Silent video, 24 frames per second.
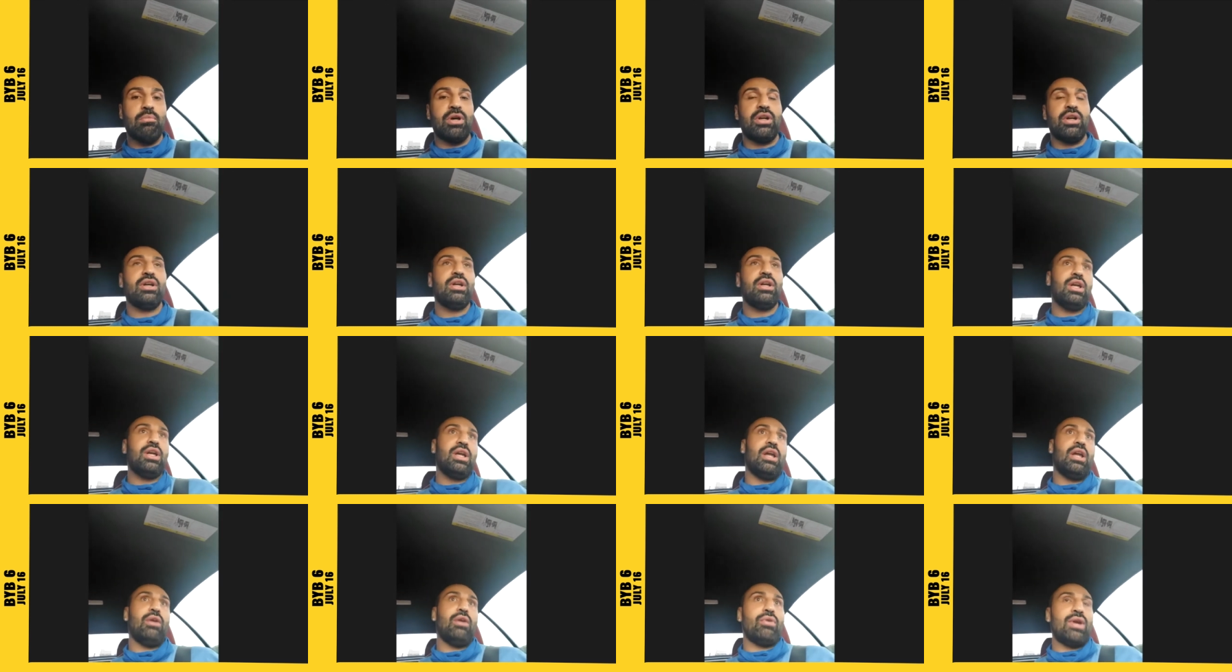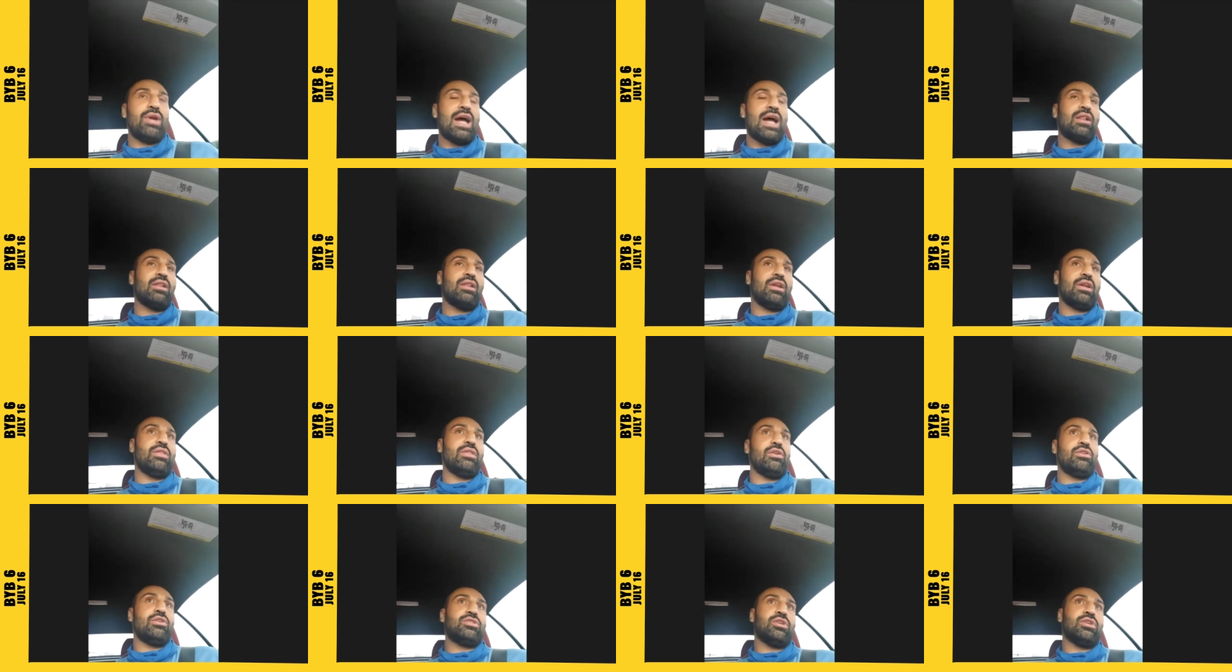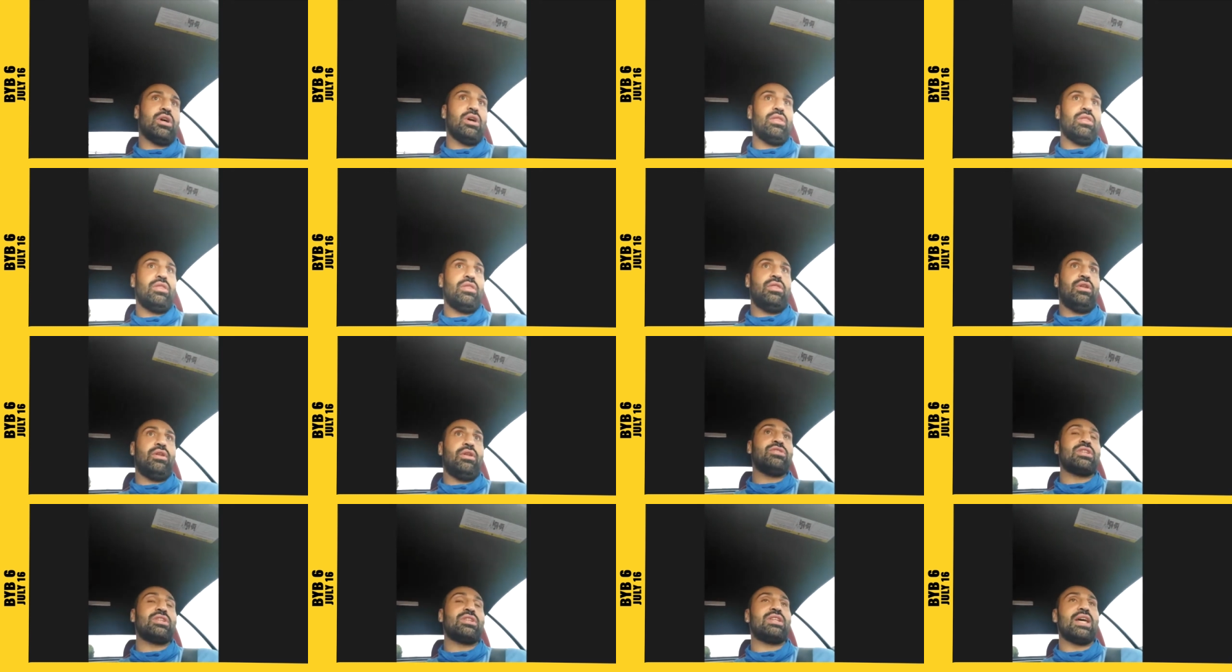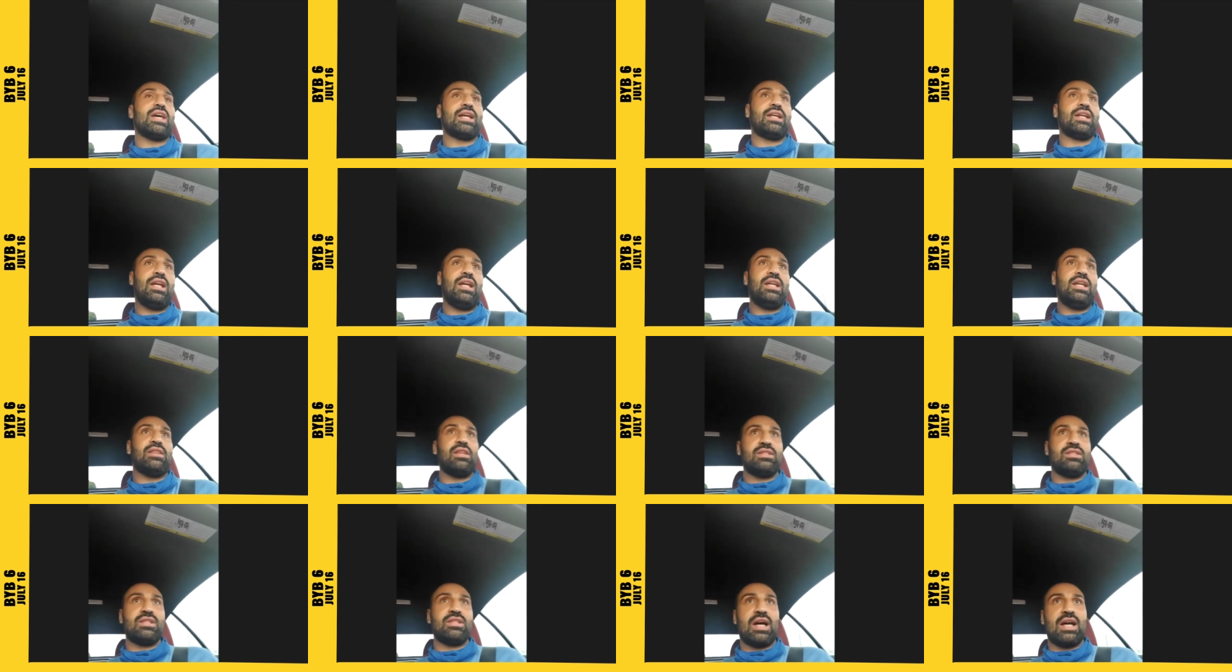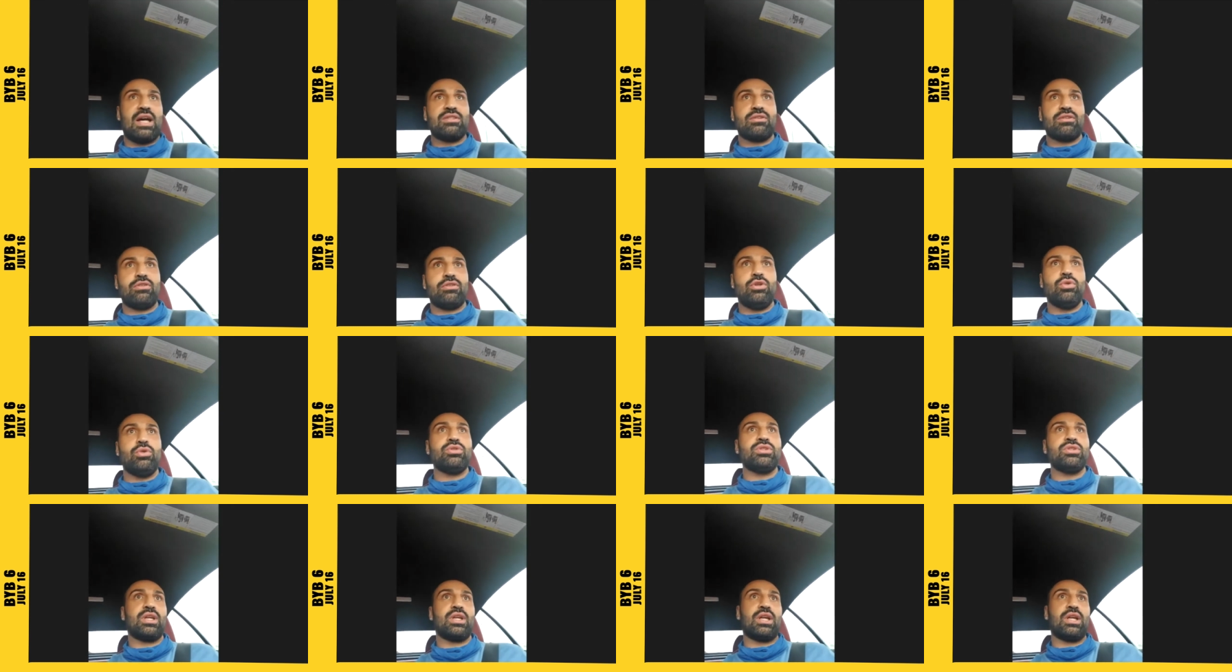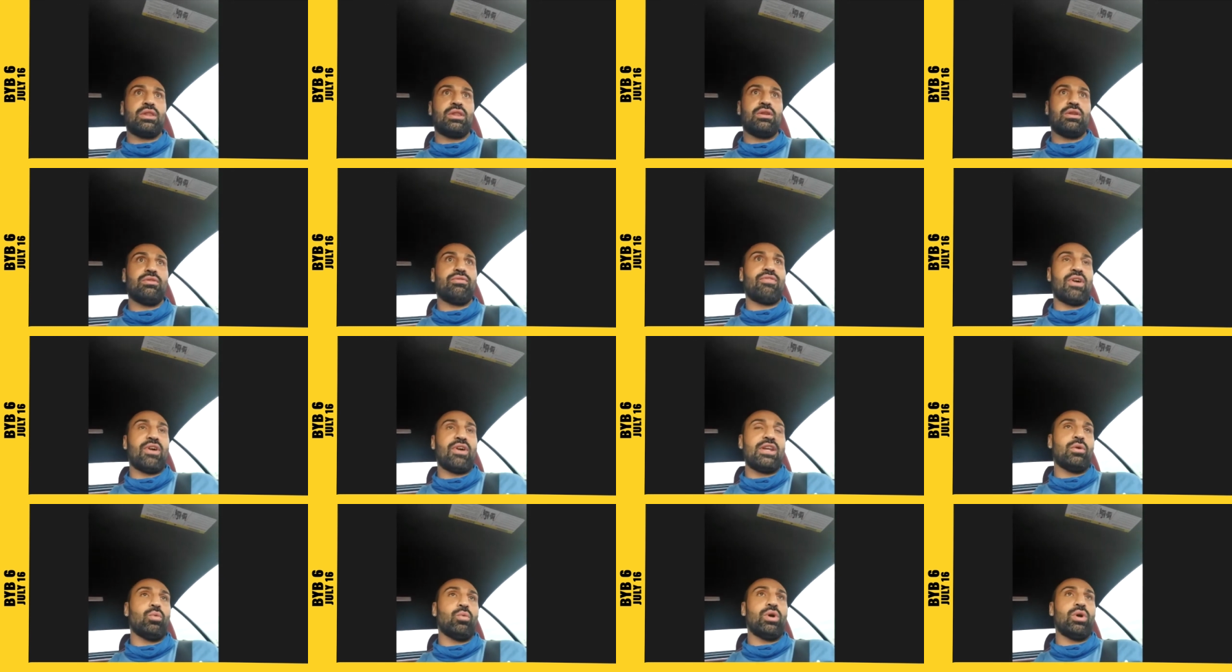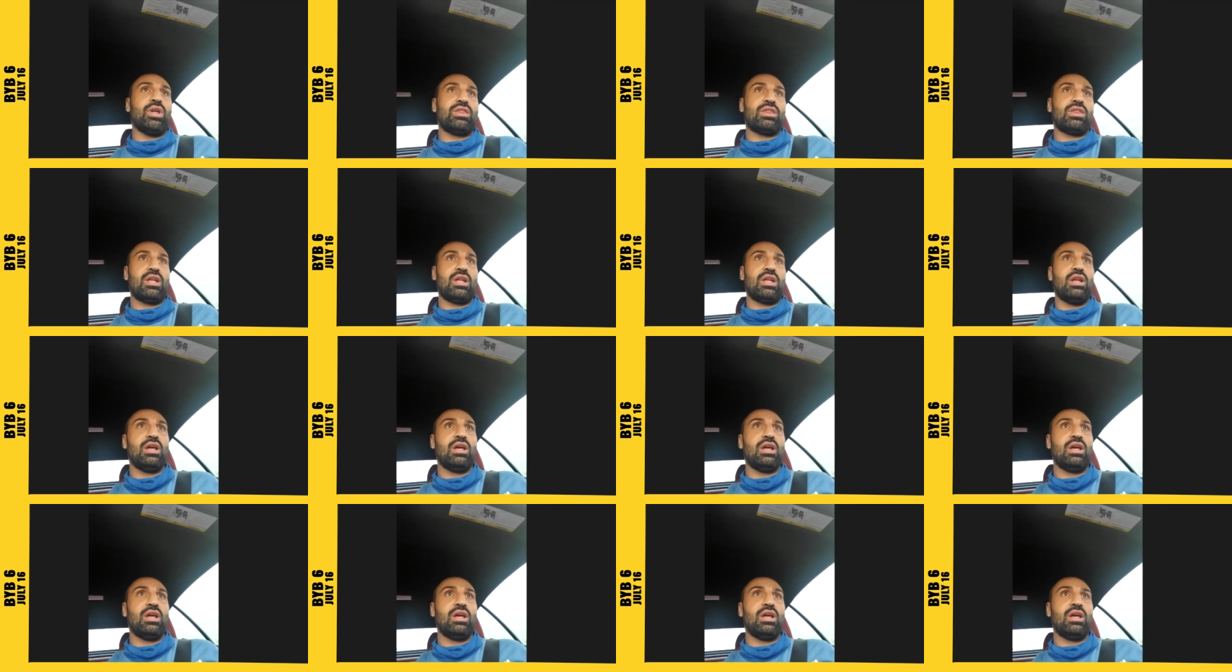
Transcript: But in reality, there's a there's a technique these guys are using and they're fighting with, and